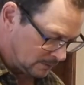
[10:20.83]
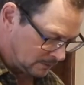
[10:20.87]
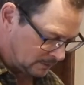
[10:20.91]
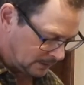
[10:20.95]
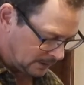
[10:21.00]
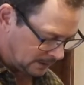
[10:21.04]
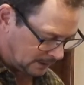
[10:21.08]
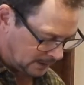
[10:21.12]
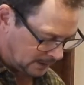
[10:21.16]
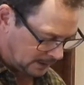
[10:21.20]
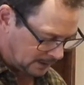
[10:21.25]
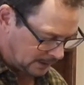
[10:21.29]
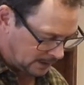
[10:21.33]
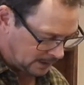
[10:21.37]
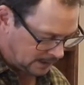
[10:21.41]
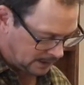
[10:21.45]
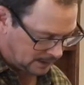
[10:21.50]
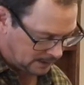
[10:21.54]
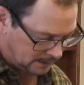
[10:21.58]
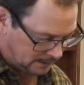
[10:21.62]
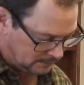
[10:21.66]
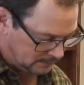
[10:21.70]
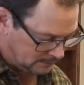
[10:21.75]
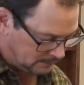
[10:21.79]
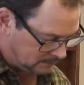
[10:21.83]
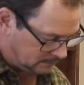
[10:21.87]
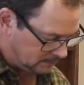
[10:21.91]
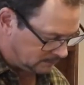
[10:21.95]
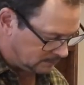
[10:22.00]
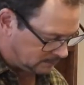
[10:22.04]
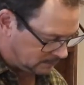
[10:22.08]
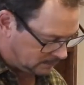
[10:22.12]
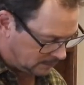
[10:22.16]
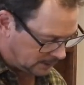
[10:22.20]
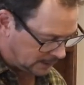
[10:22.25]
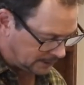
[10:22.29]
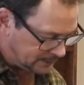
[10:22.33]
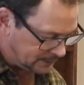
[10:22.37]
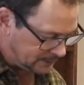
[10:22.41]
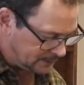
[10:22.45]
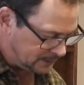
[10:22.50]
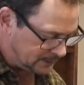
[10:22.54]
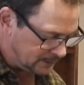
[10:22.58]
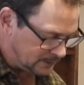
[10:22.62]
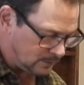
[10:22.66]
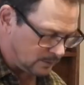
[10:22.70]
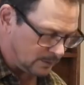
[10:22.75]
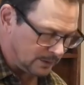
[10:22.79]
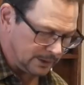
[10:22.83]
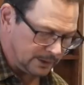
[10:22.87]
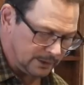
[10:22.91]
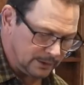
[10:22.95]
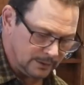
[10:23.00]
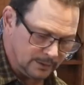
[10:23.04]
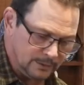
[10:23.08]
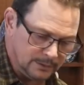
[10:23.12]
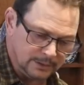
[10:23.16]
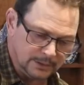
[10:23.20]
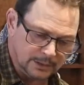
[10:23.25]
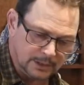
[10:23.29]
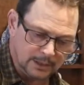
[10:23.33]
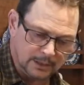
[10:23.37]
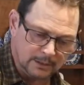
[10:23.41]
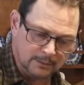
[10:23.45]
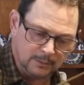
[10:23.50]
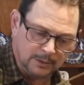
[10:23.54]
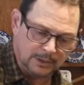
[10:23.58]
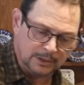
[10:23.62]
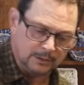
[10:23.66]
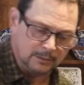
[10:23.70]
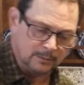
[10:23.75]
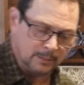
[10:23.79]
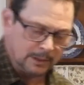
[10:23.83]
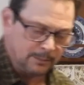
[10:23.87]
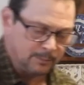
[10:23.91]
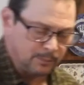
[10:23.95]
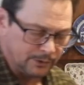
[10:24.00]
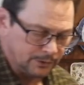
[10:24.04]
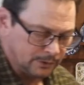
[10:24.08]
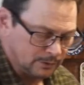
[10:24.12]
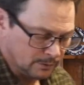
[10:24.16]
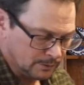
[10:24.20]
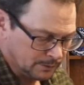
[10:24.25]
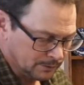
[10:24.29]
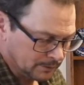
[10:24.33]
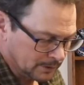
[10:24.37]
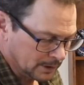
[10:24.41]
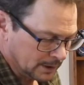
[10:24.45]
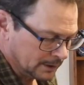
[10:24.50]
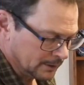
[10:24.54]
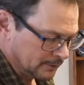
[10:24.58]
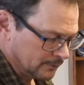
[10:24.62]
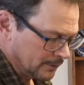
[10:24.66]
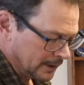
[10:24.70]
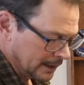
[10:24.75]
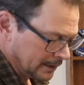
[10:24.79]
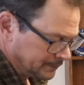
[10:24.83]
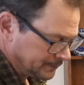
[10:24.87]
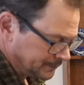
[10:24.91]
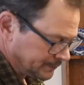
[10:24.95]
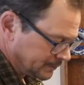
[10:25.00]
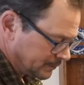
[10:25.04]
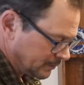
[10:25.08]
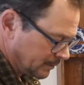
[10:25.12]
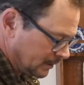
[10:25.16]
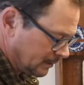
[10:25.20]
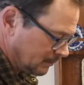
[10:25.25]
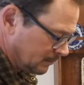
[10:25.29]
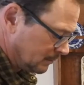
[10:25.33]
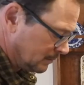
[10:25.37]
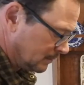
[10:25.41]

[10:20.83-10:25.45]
Like I lots of these 22s, I mean, you might put 200 or 300 rounds through it